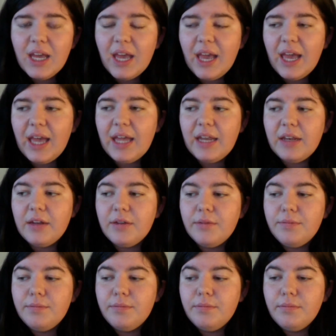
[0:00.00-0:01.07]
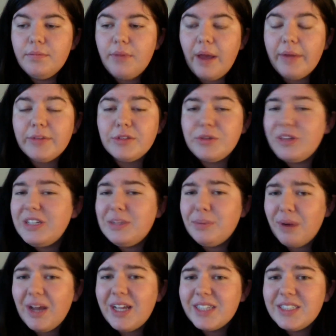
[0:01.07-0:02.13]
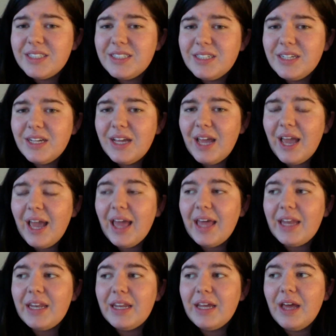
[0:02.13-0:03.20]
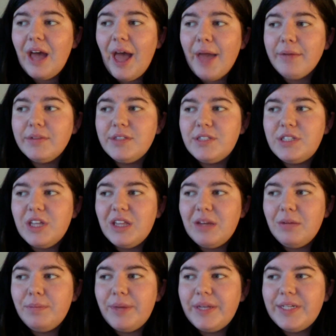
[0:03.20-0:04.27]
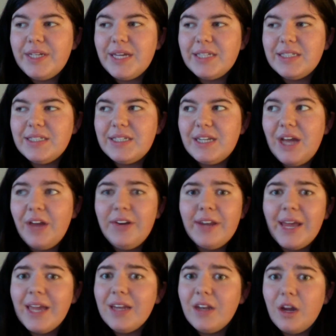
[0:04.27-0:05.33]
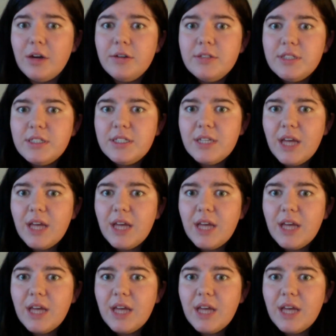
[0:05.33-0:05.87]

and I was really depressed, and I was dealing with PTSD undiagnosed.